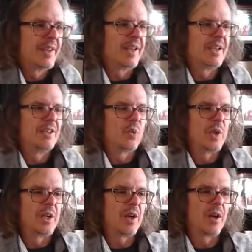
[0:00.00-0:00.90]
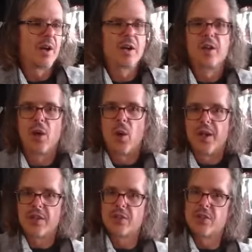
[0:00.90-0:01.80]
is we are
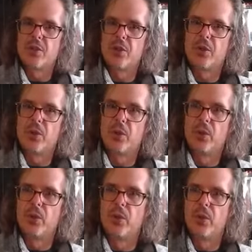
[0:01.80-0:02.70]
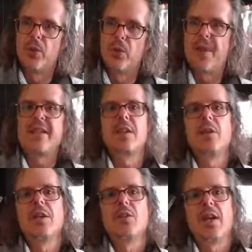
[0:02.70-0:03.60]
going to
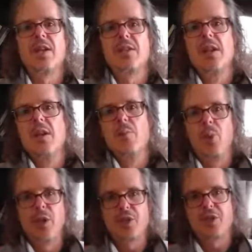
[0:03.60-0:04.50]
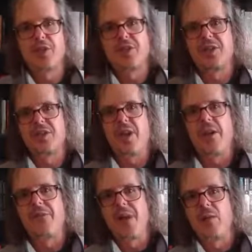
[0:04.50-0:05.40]
basically just push the
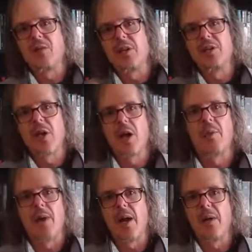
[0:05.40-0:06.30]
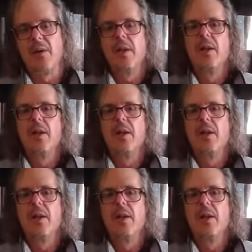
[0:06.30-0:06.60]
stuff that I was going to talk about